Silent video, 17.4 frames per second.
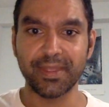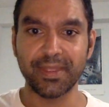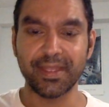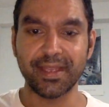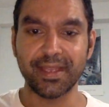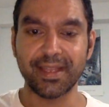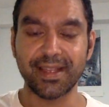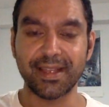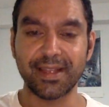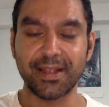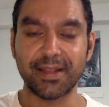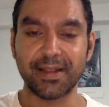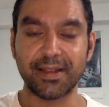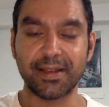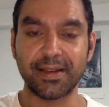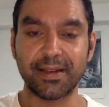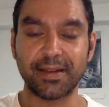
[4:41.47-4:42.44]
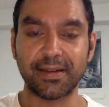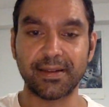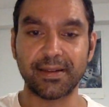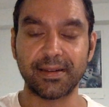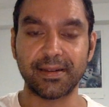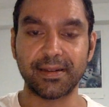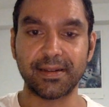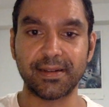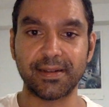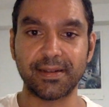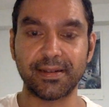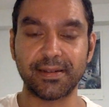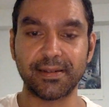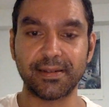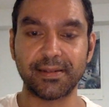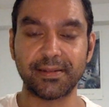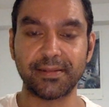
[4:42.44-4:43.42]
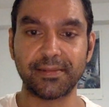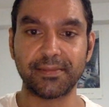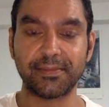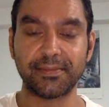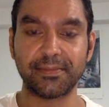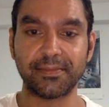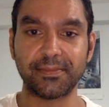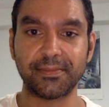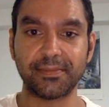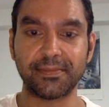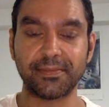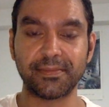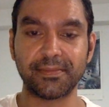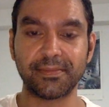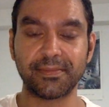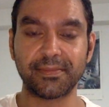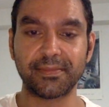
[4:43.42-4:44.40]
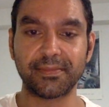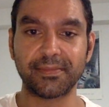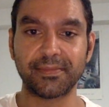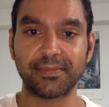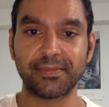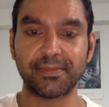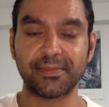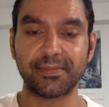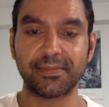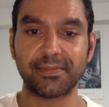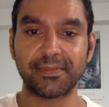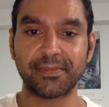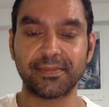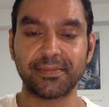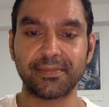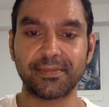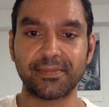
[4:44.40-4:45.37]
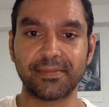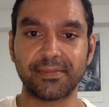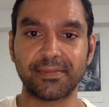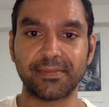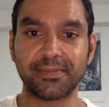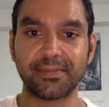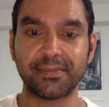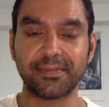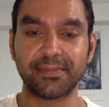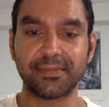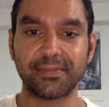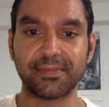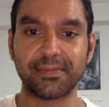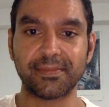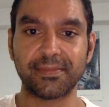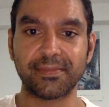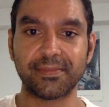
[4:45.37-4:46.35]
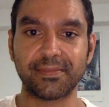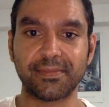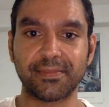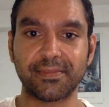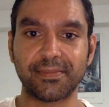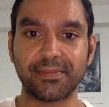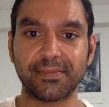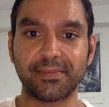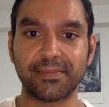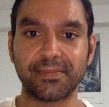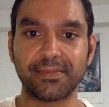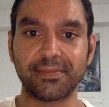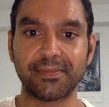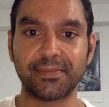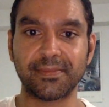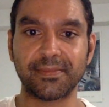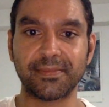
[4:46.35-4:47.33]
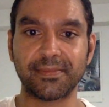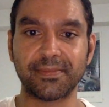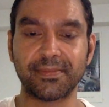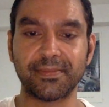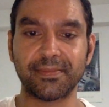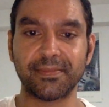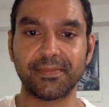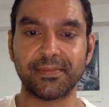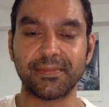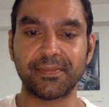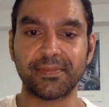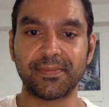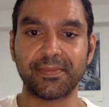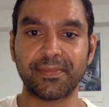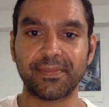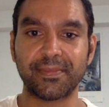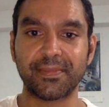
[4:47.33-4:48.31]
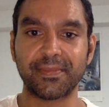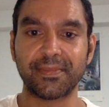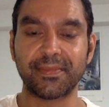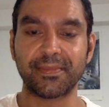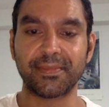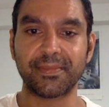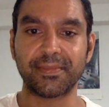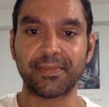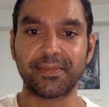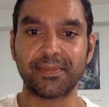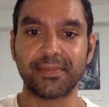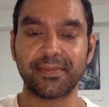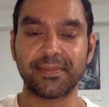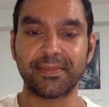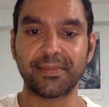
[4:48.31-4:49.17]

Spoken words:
(no one is talking)